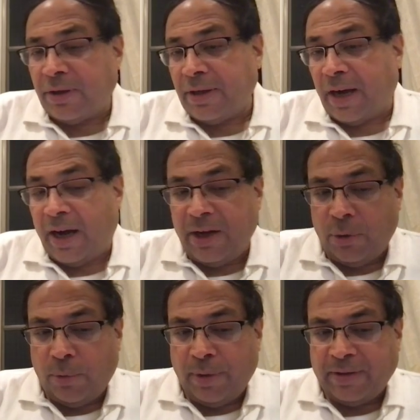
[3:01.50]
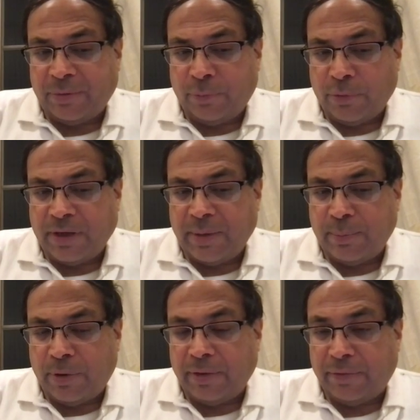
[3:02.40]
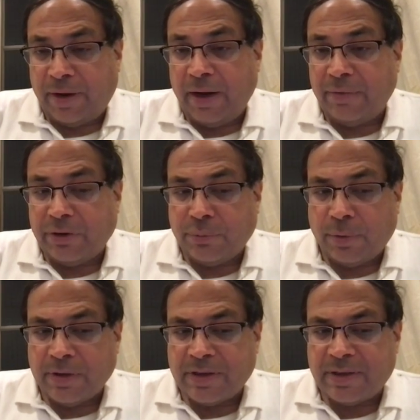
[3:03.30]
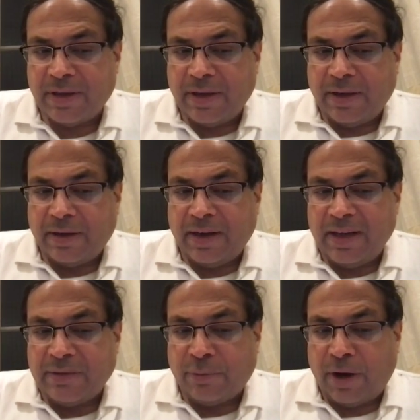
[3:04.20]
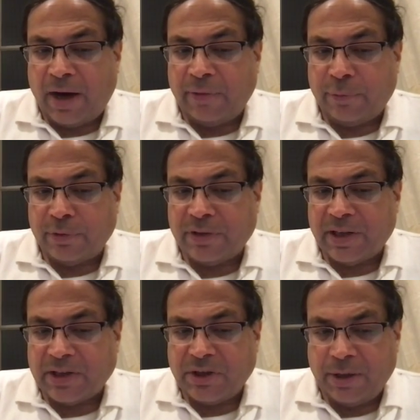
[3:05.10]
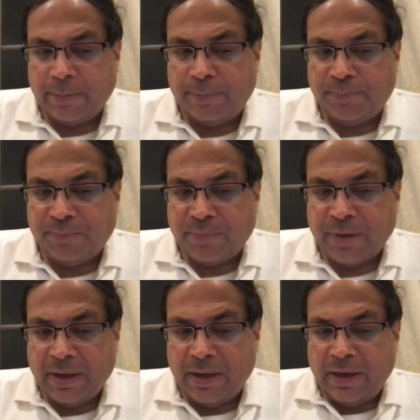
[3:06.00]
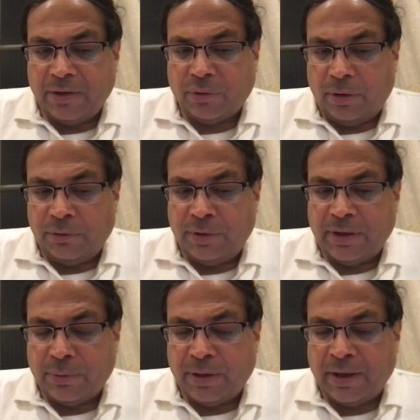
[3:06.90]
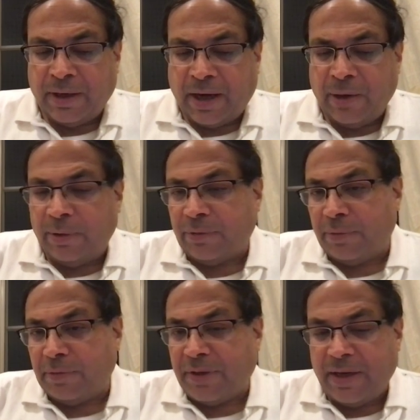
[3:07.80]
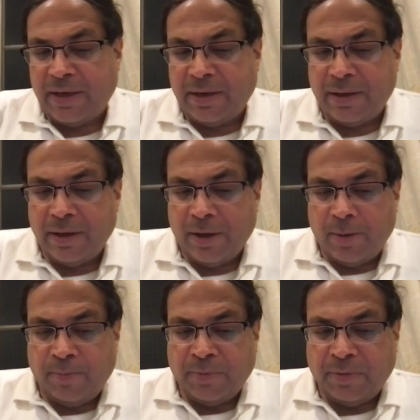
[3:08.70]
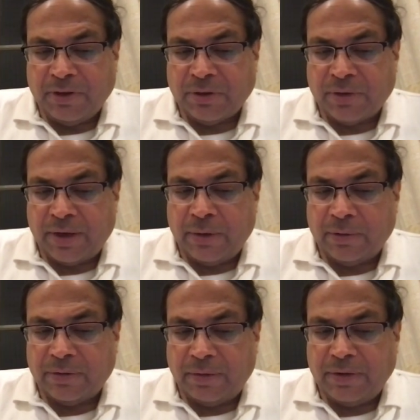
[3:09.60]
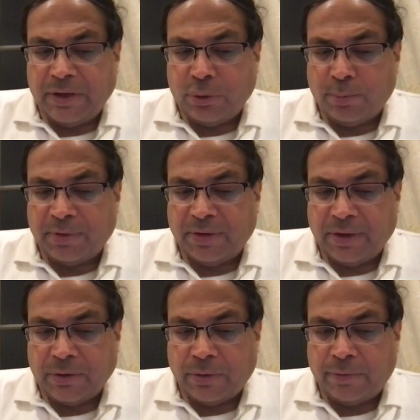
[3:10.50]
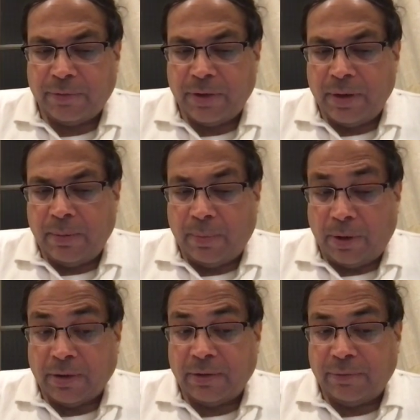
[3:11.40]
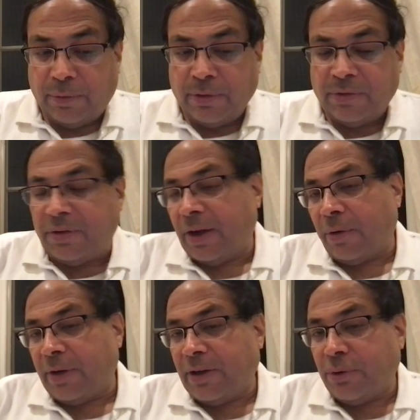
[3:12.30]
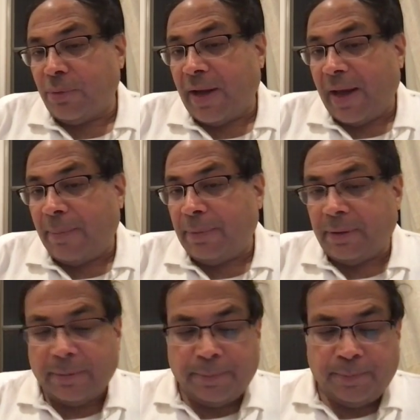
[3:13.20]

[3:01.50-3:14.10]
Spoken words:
in iOS 14.5, which was released for iPhones last year. It's also included in iOS 15, which is running on 72% of modern phones, according to Apple.